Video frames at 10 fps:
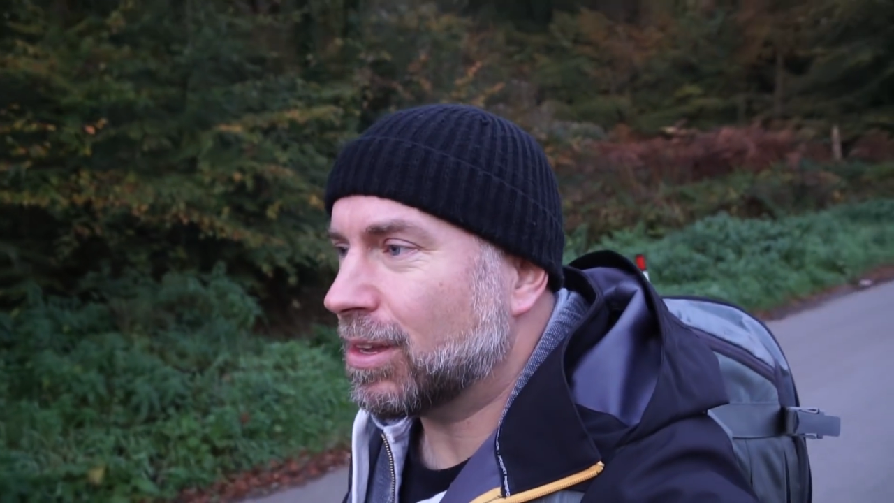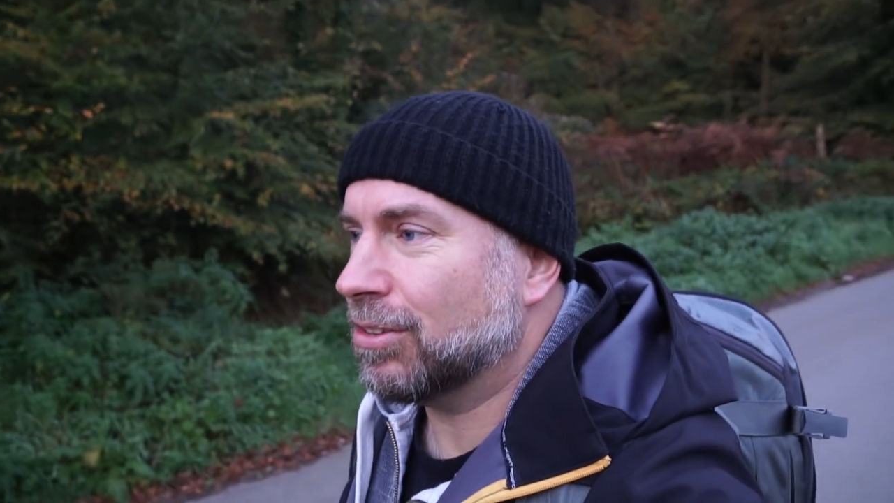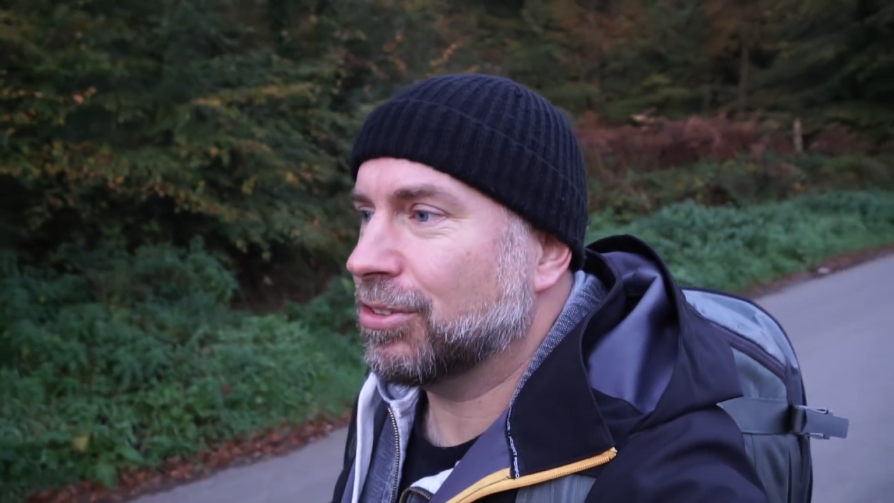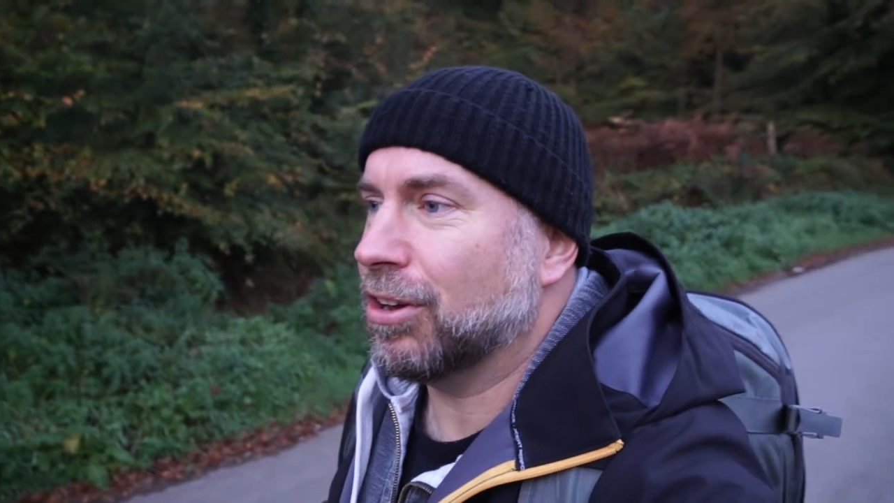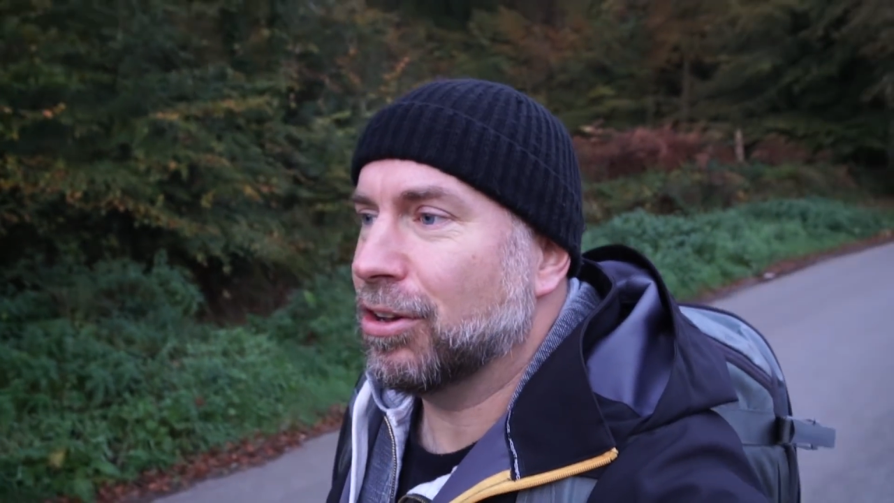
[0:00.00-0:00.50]

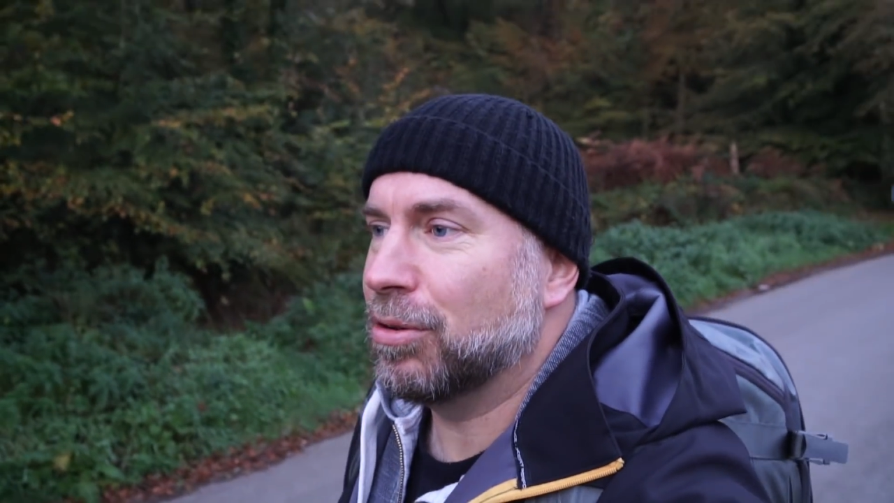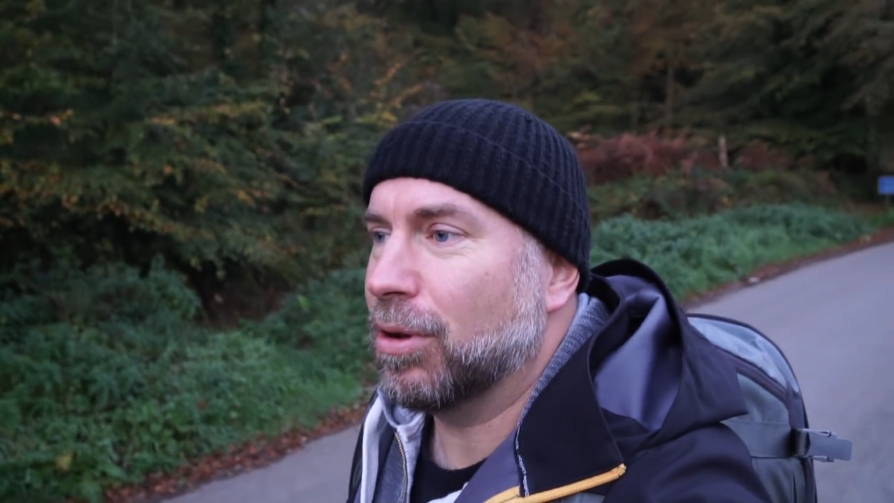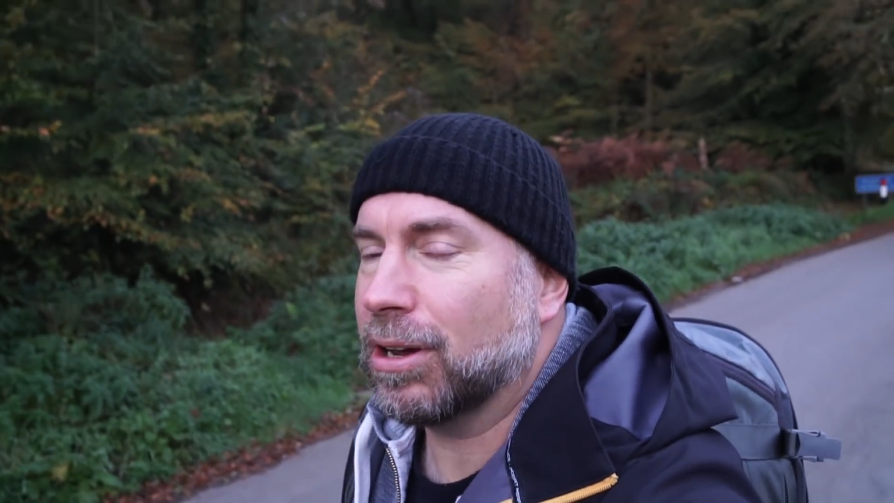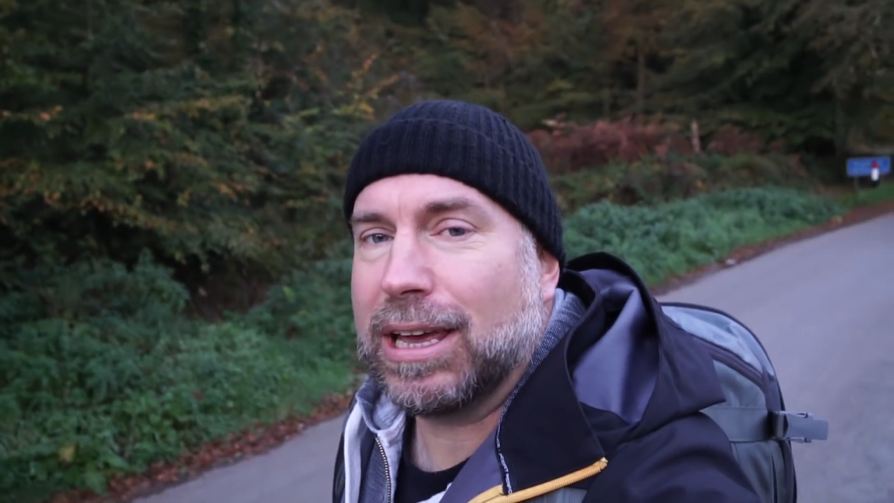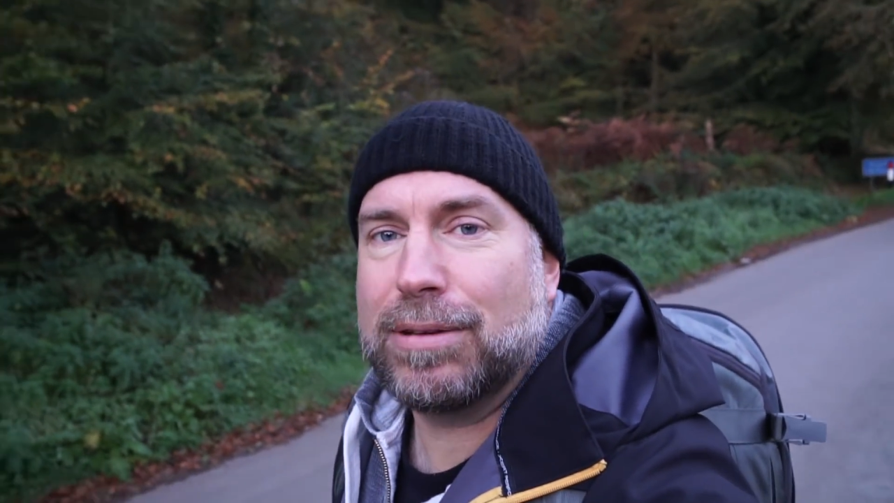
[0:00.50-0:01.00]

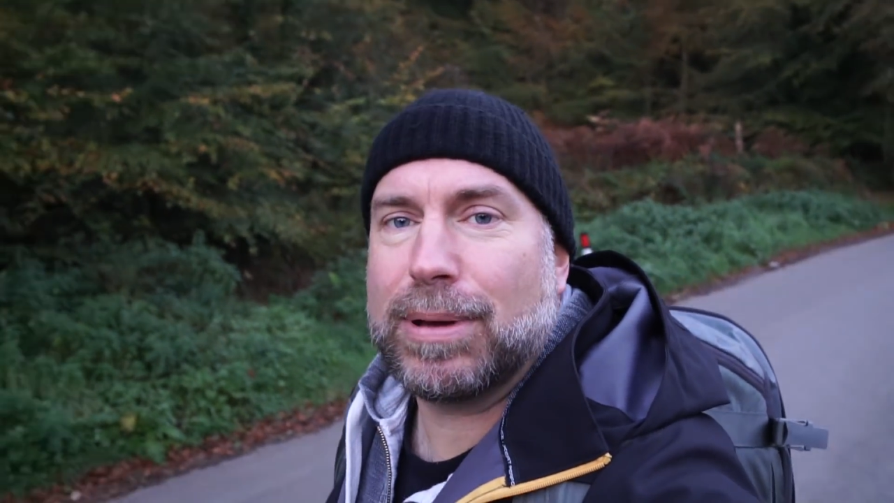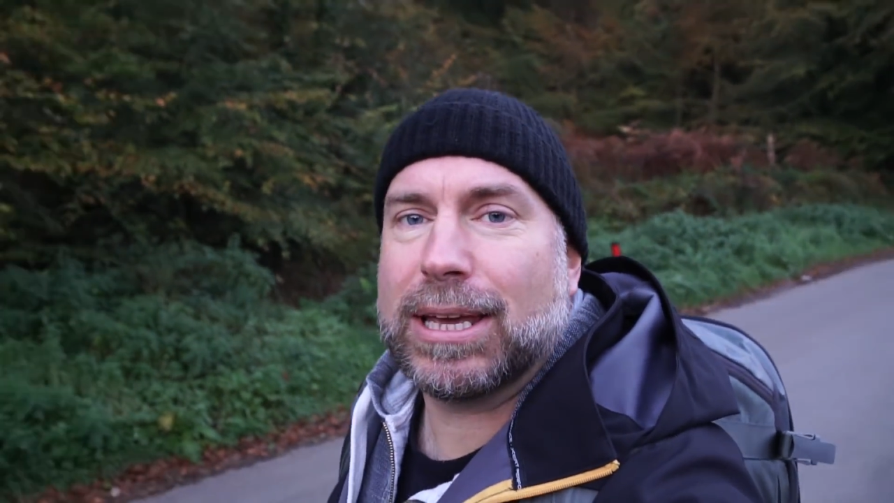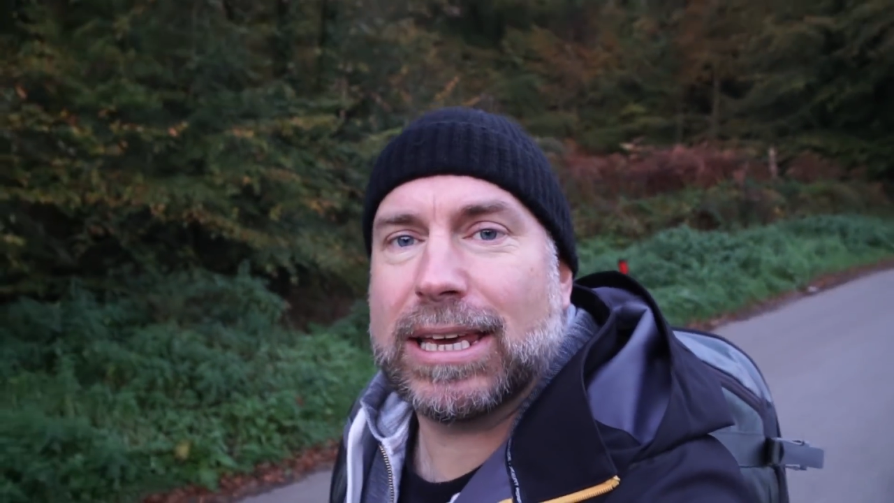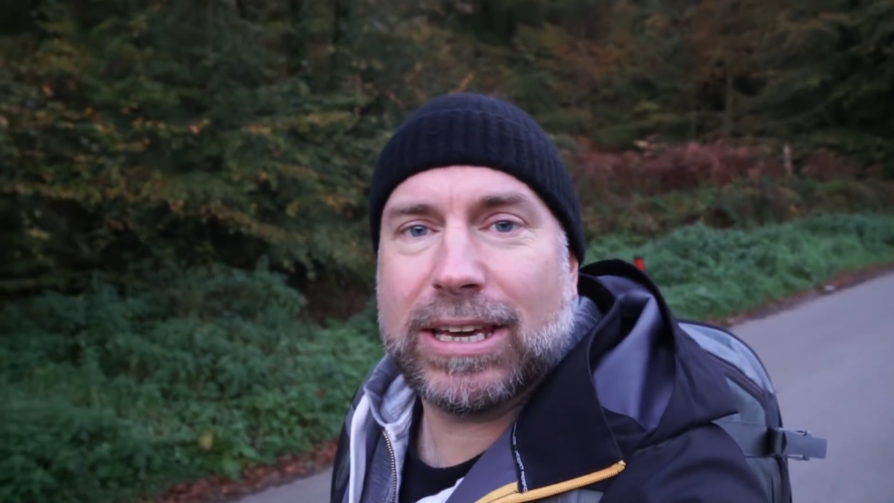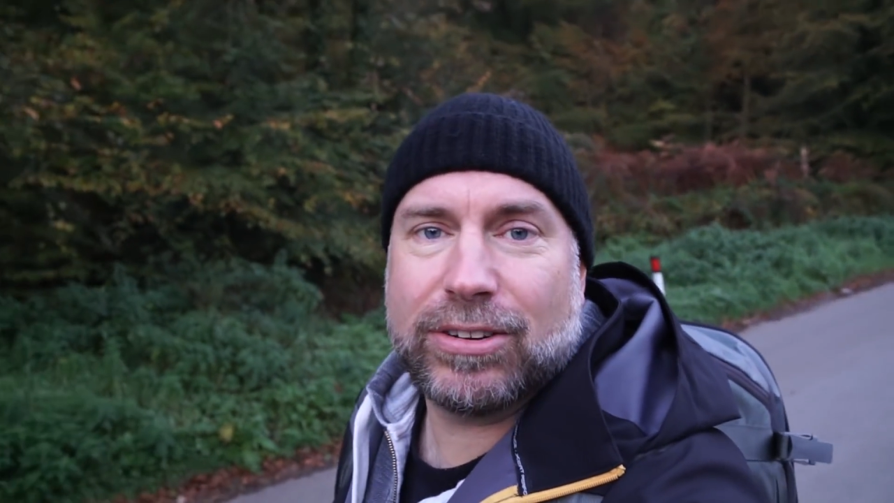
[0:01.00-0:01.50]
So I came
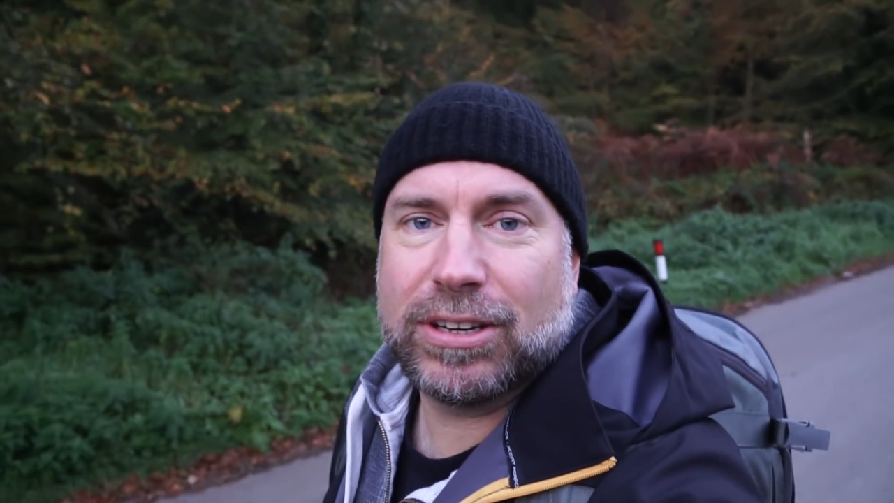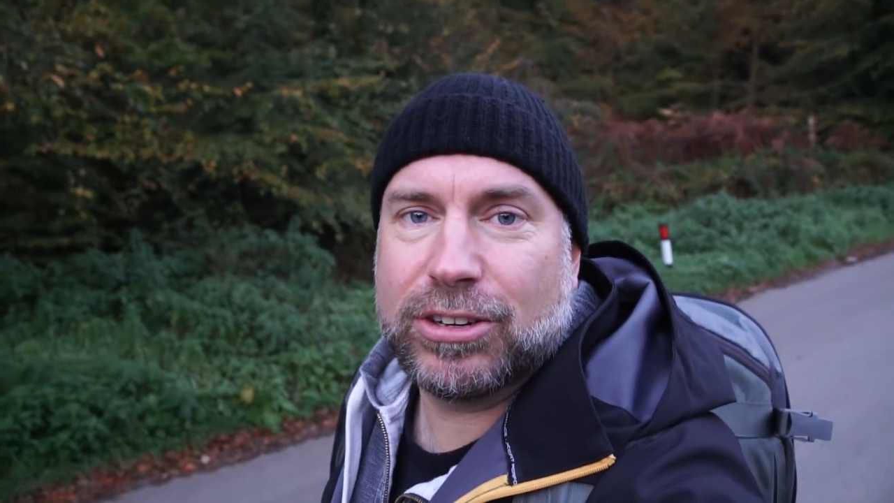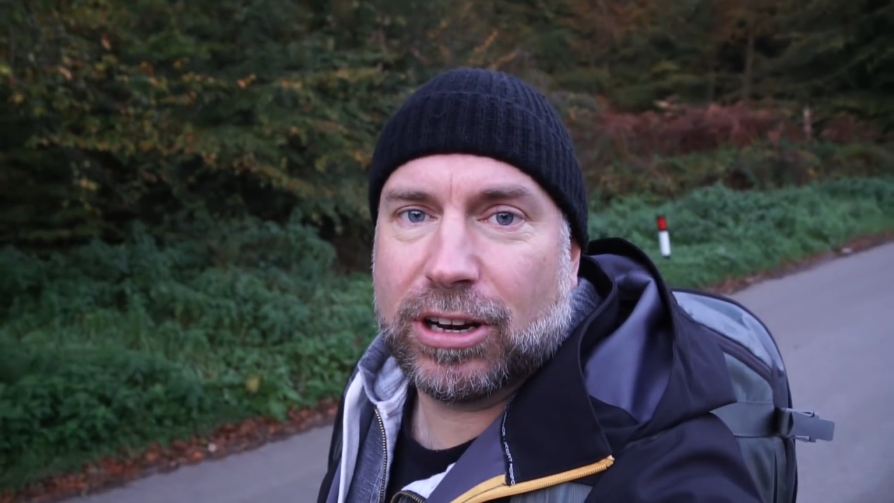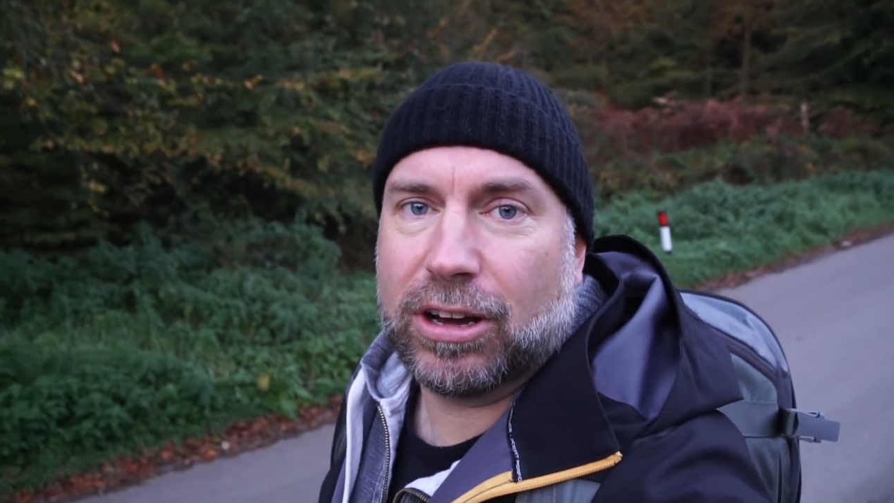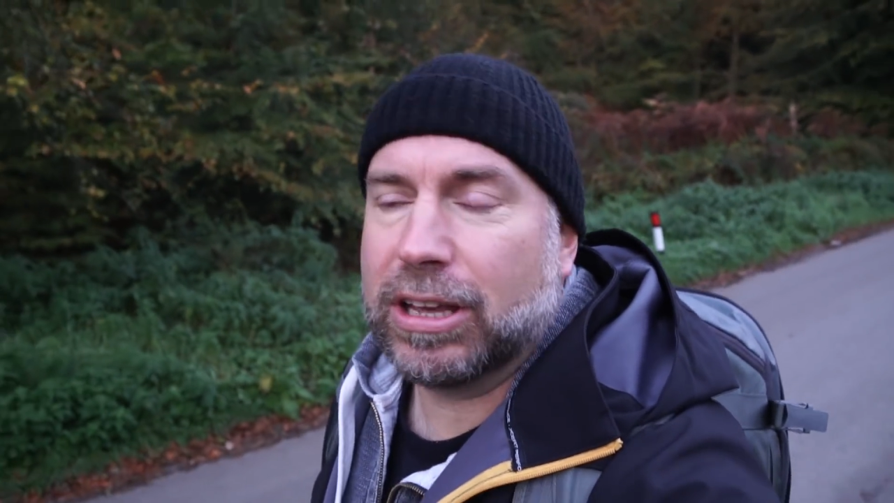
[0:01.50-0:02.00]
back here in
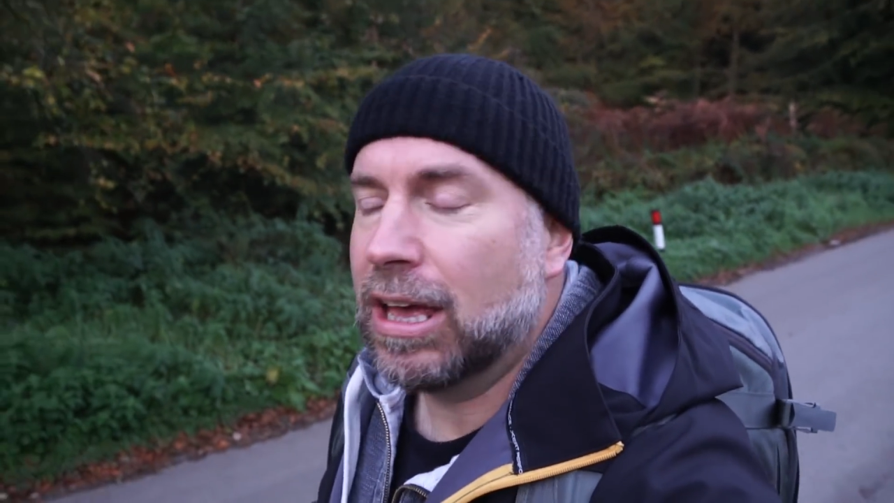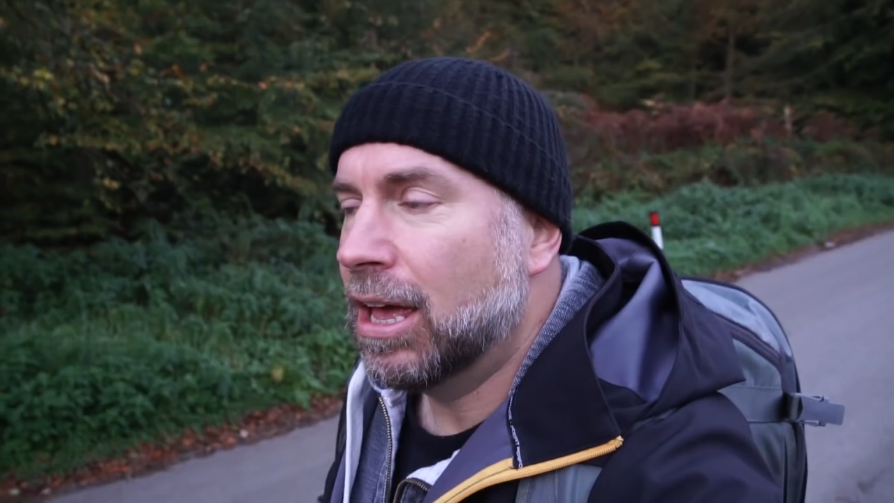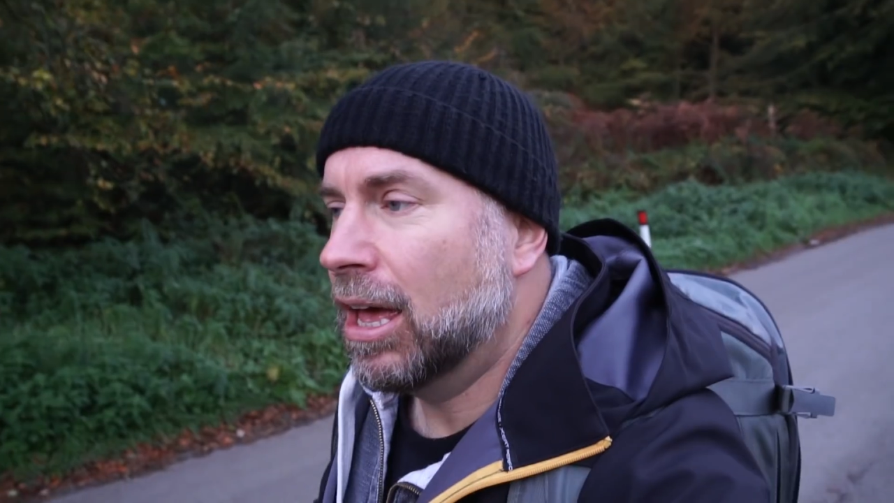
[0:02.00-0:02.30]
July